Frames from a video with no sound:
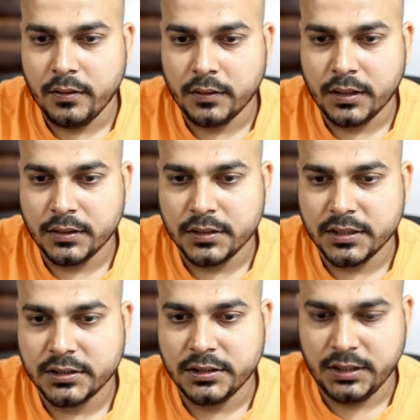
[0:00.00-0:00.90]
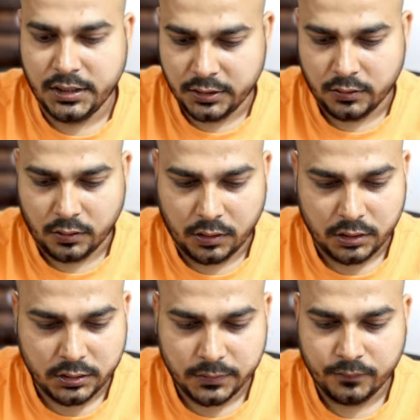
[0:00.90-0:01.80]
Okay, st
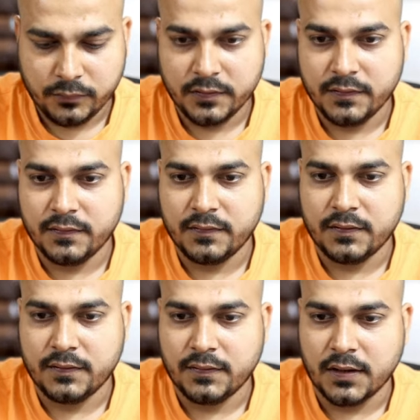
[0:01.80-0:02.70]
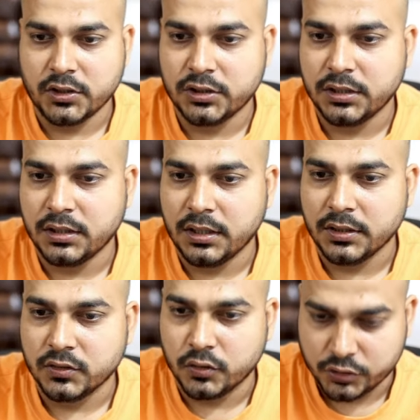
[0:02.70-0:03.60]
dot session
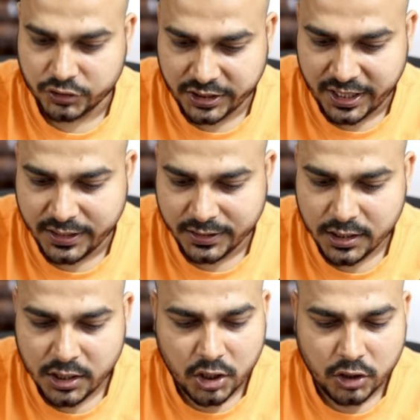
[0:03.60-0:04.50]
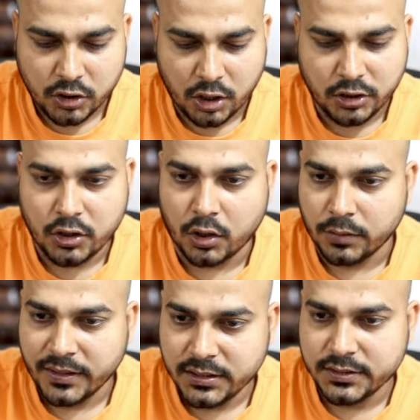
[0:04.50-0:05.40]
underscore state dot
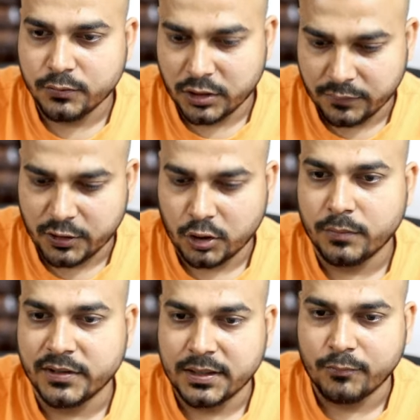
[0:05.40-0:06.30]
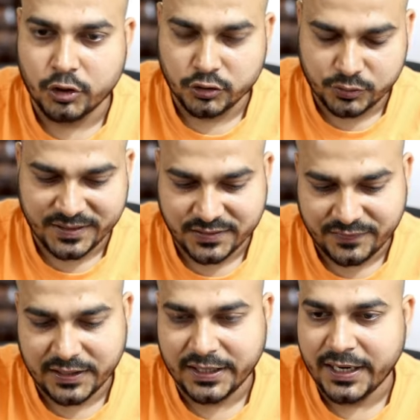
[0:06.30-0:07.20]
documents whatever documents i'm going to specifically